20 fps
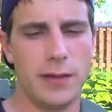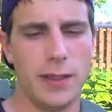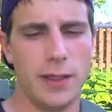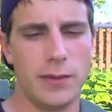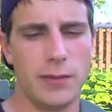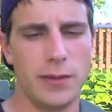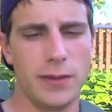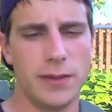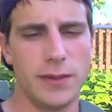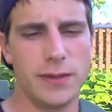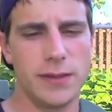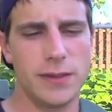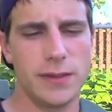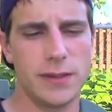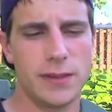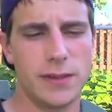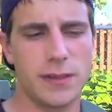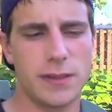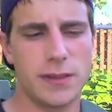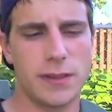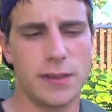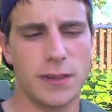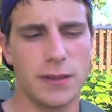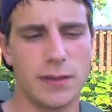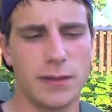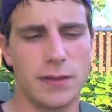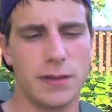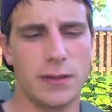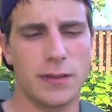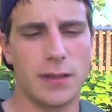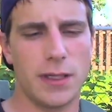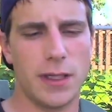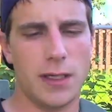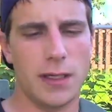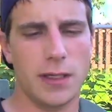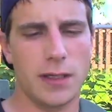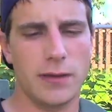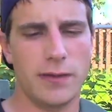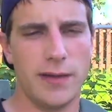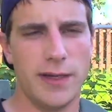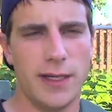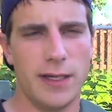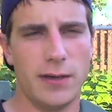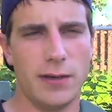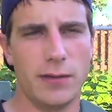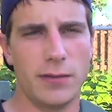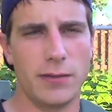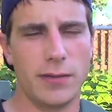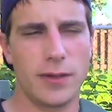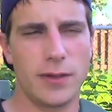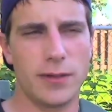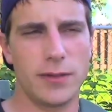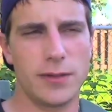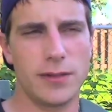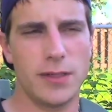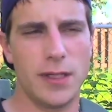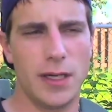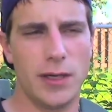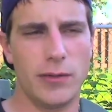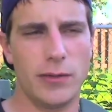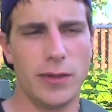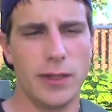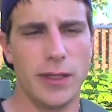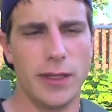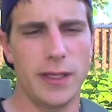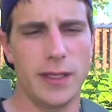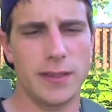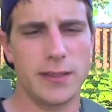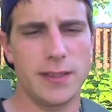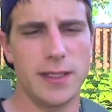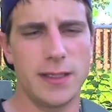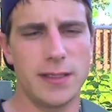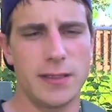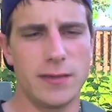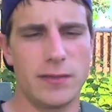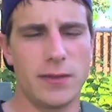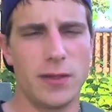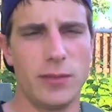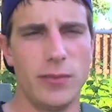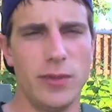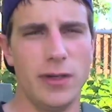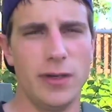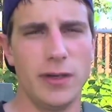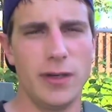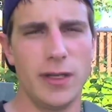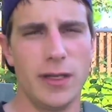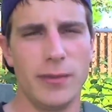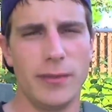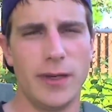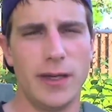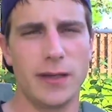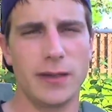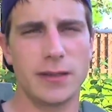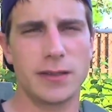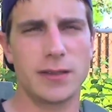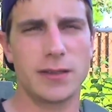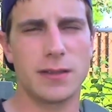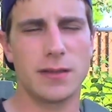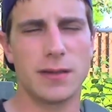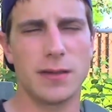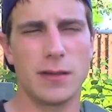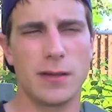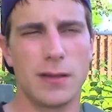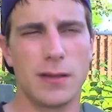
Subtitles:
There was talk of how there's not really a sense of community amongst